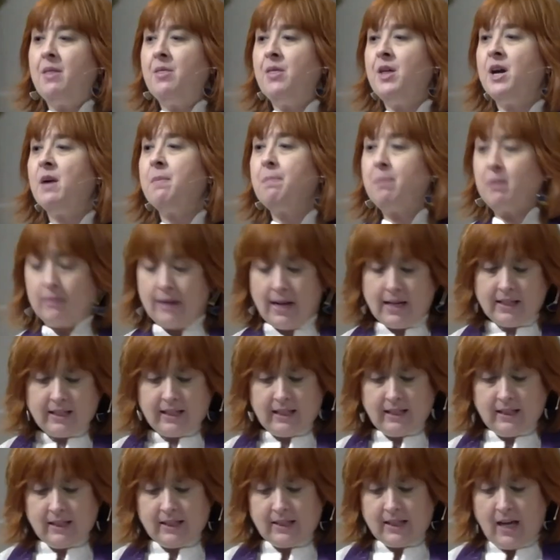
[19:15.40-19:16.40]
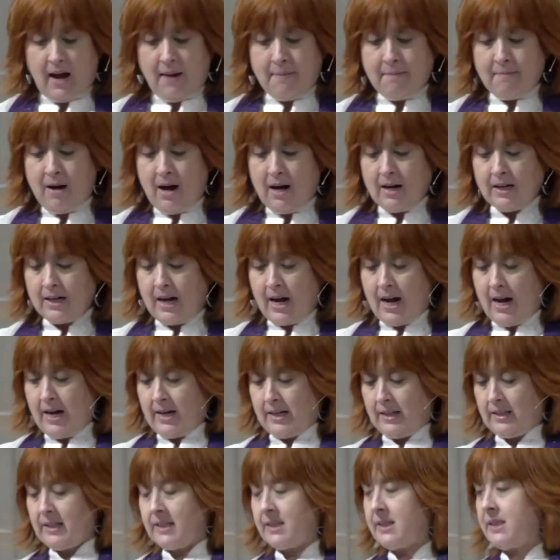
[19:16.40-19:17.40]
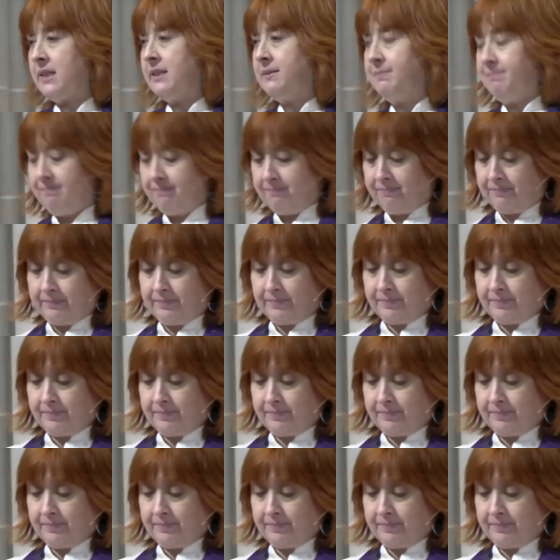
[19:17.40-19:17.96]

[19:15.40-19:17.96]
by their presence among us.